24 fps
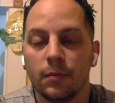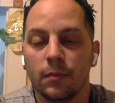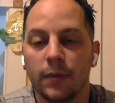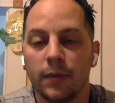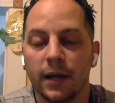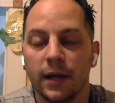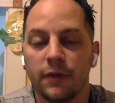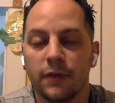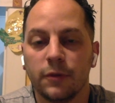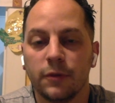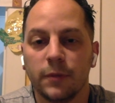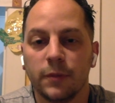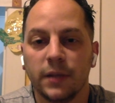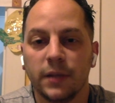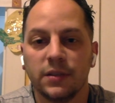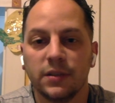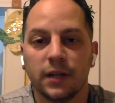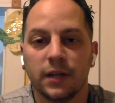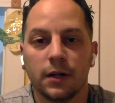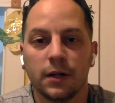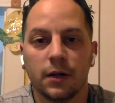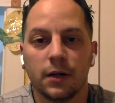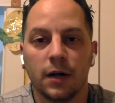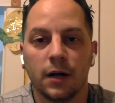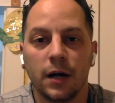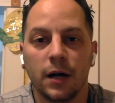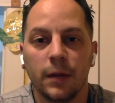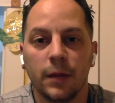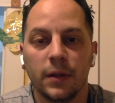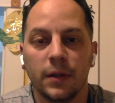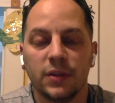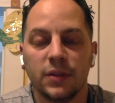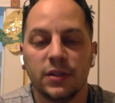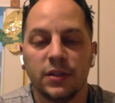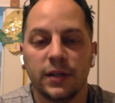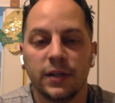Mike from Night Tiger
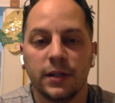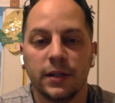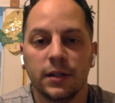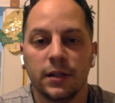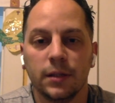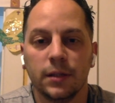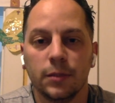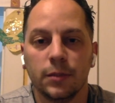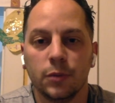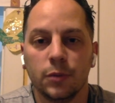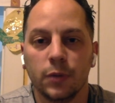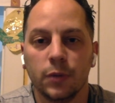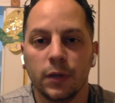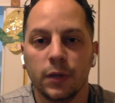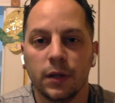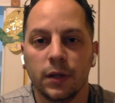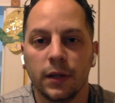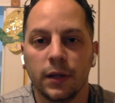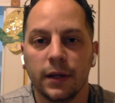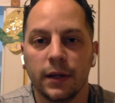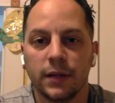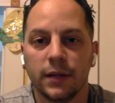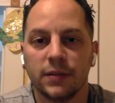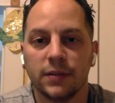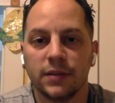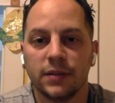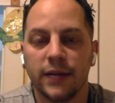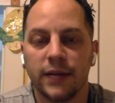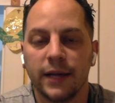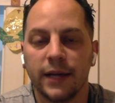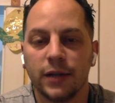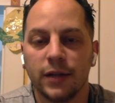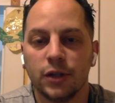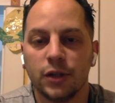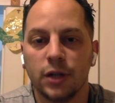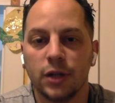Comics, he ended up doing like a
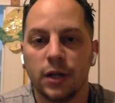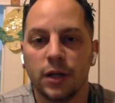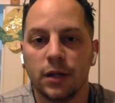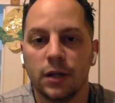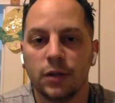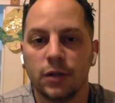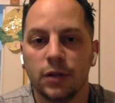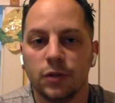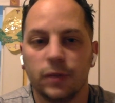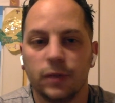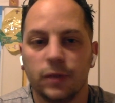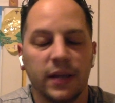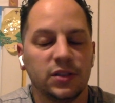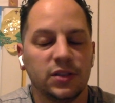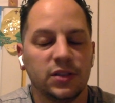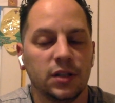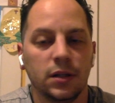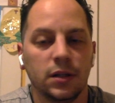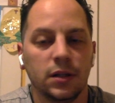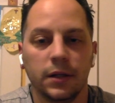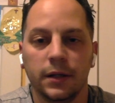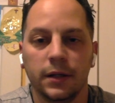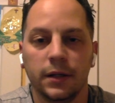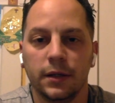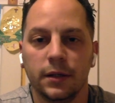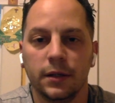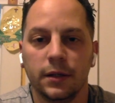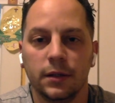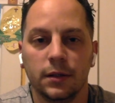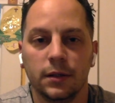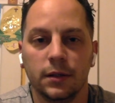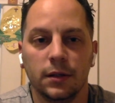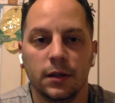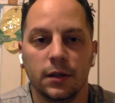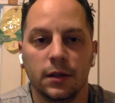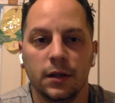tag challenge, basically
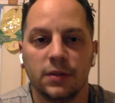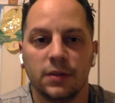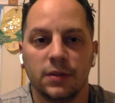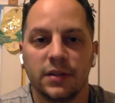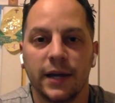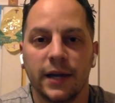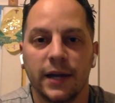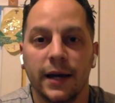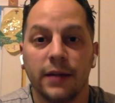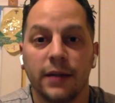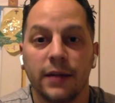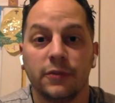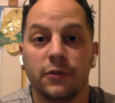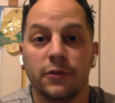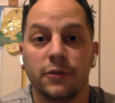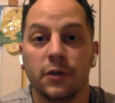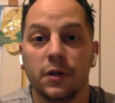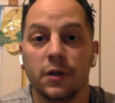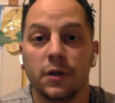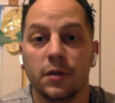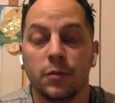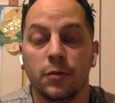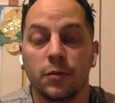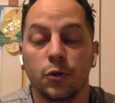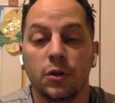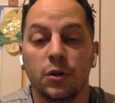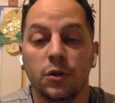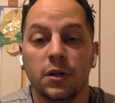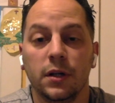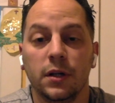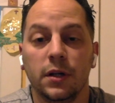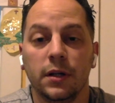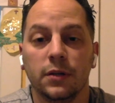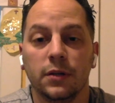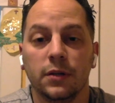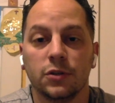a tag for the
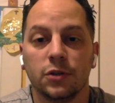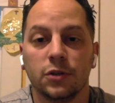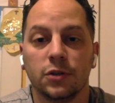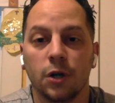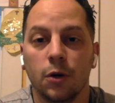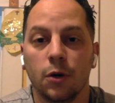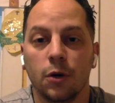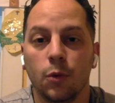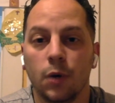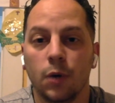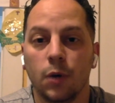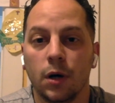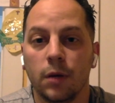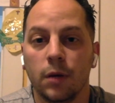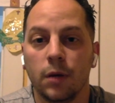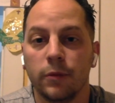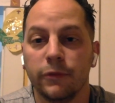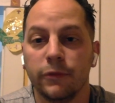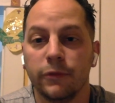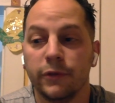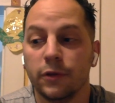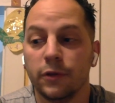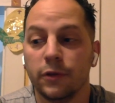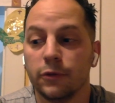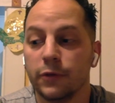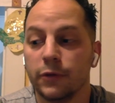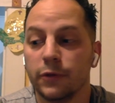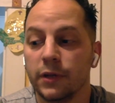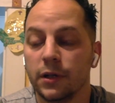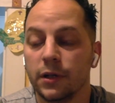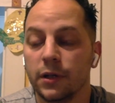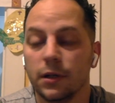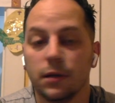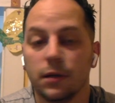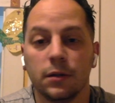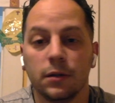community. So feel free
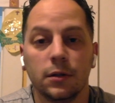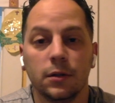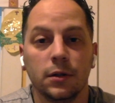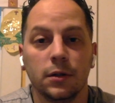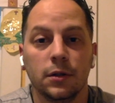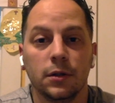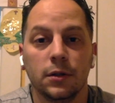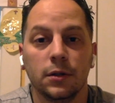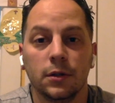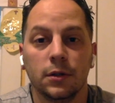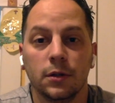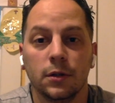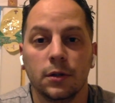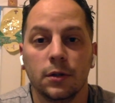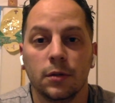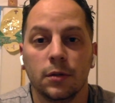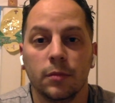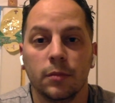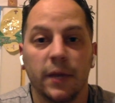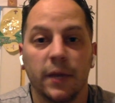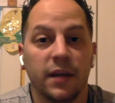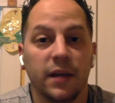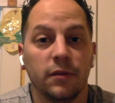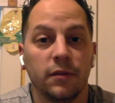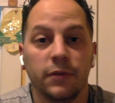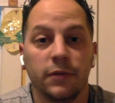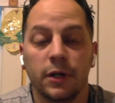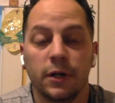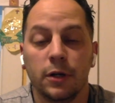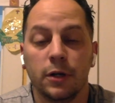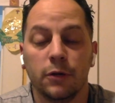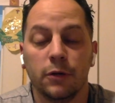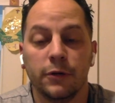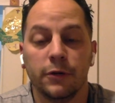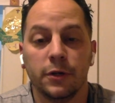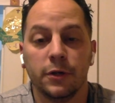to make a
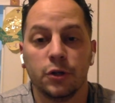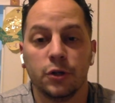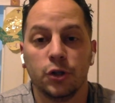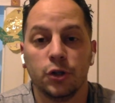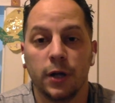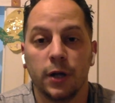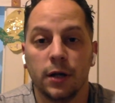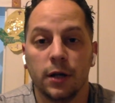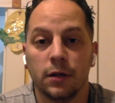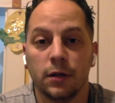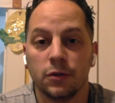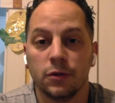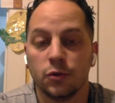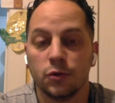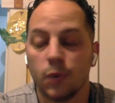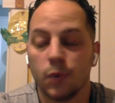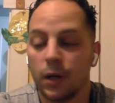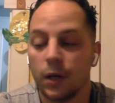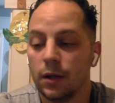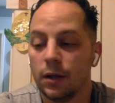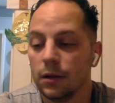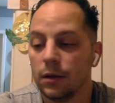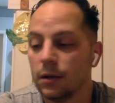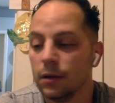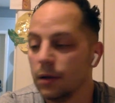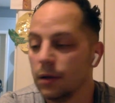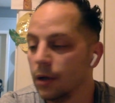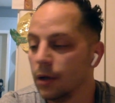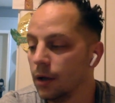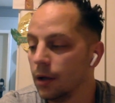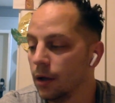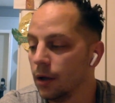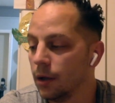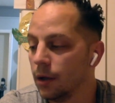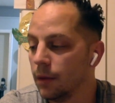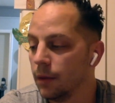video for your channel as
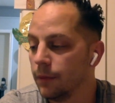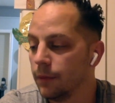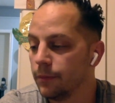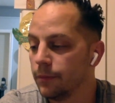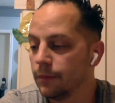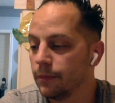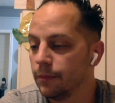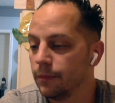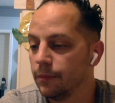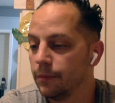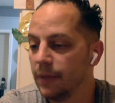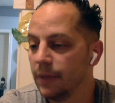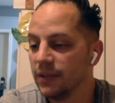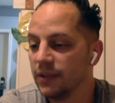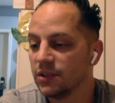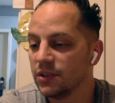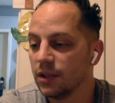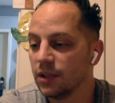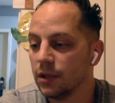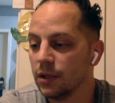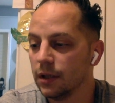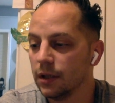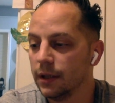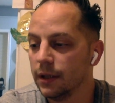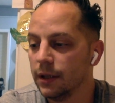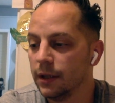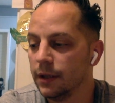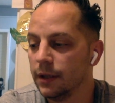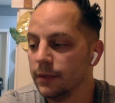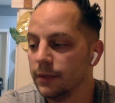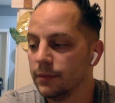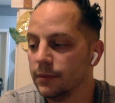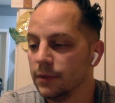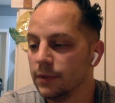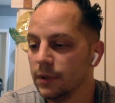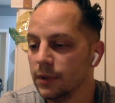well.
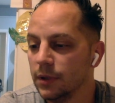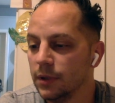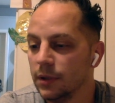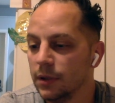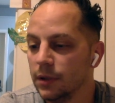Basically,